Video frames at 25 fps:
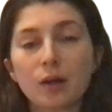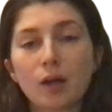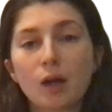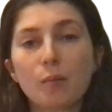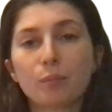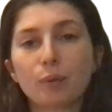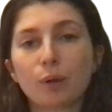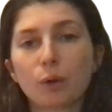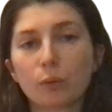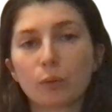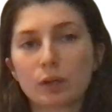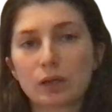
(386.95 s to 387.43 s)

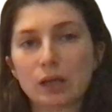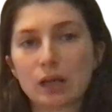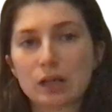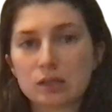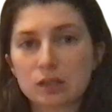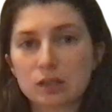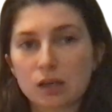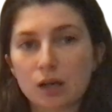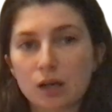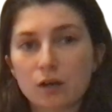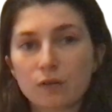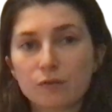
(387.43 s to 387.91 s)
but we need to
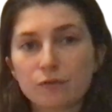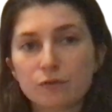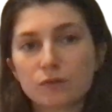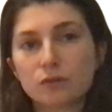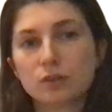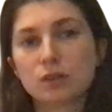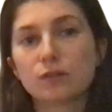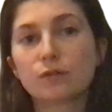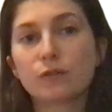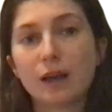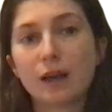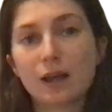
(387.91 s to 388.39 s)
kind of
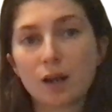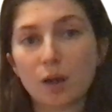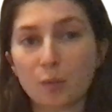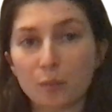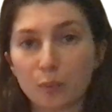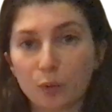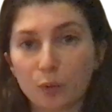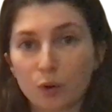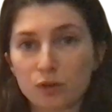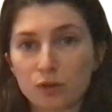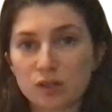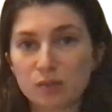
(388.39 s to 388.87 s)
develop
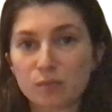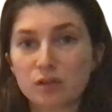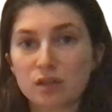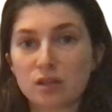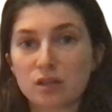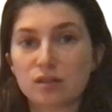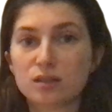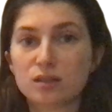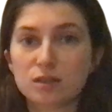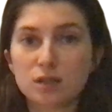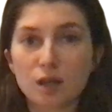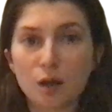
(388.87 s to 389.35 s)
on some of the
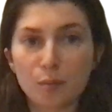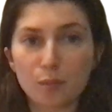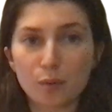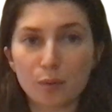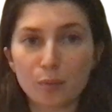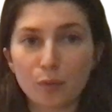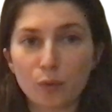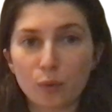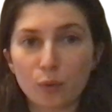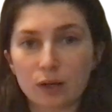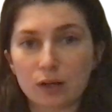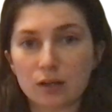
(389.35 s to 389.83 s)
sub
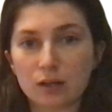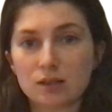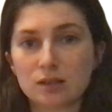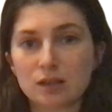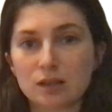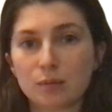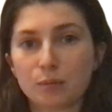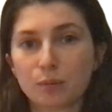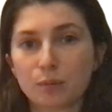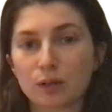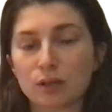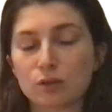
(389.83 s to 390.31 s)
points
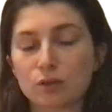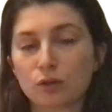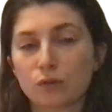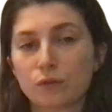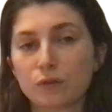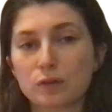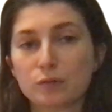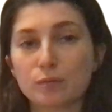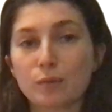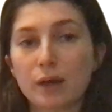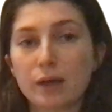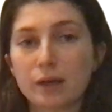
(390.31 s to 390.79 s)
that Bindoff
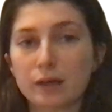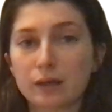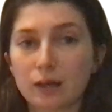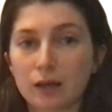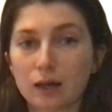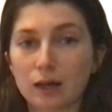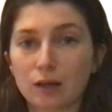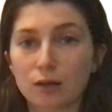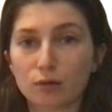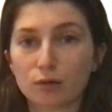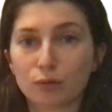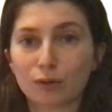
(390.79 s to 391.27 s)
is
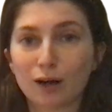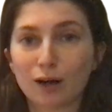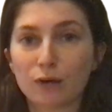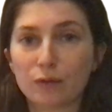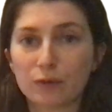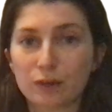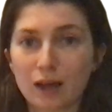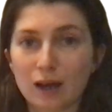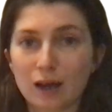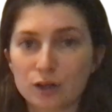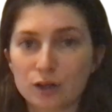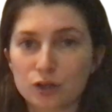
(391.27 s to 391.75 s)
making throughout the
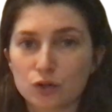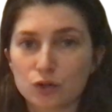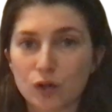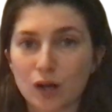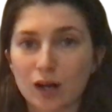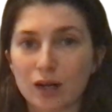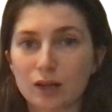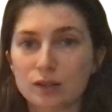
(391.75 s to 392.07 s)
extract.